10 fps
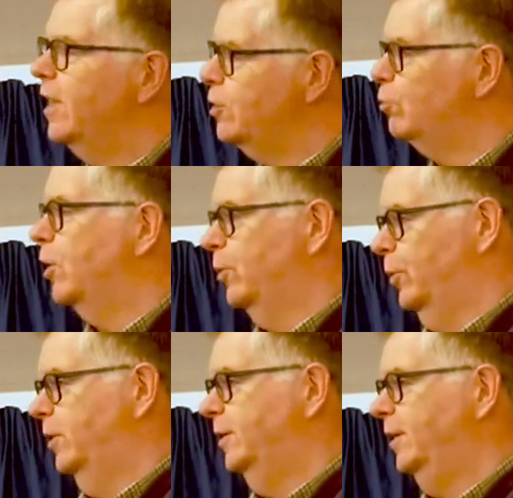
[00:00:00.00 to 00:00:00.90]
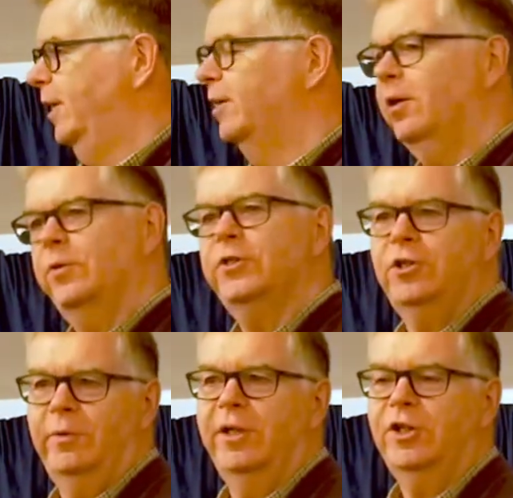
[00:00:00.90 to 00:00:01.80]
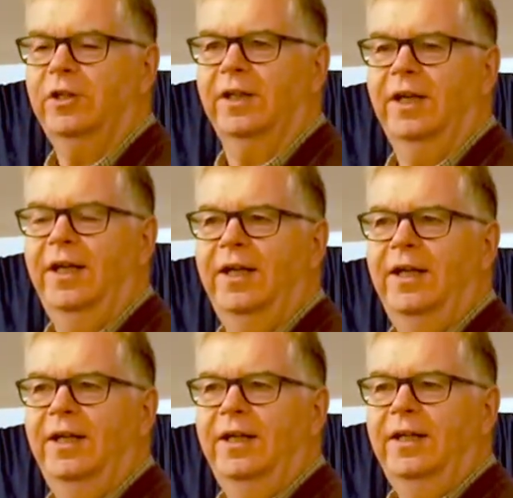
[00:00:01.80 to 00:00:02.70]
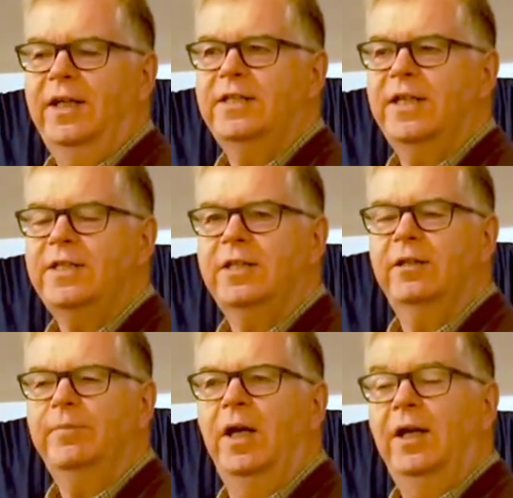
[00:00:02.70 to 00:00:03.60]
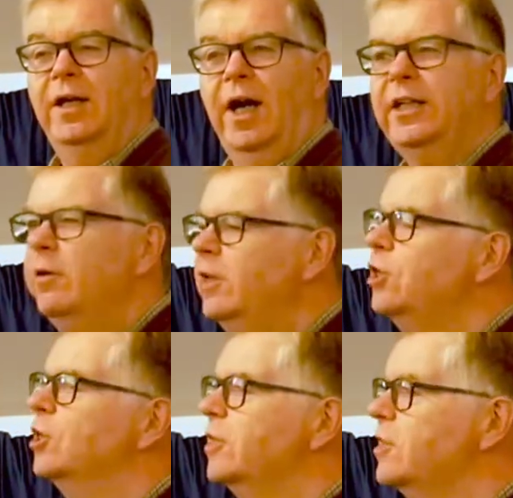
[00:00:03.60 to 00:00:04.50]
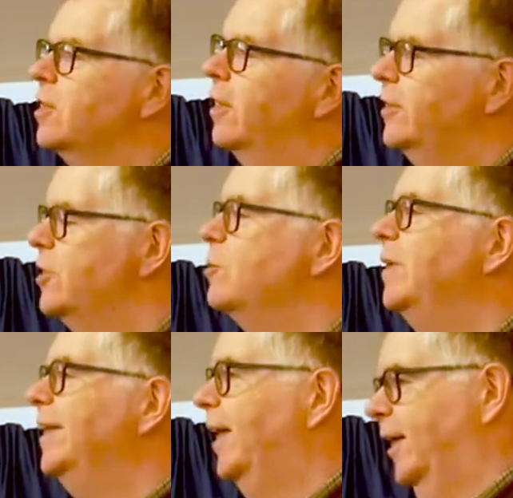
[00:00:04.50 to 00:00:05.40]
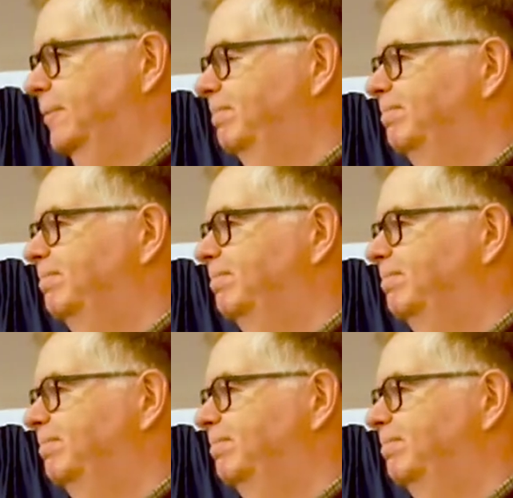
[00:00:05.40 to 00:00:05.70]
his role in the whole situation. He says to them, I'd only just started speaking.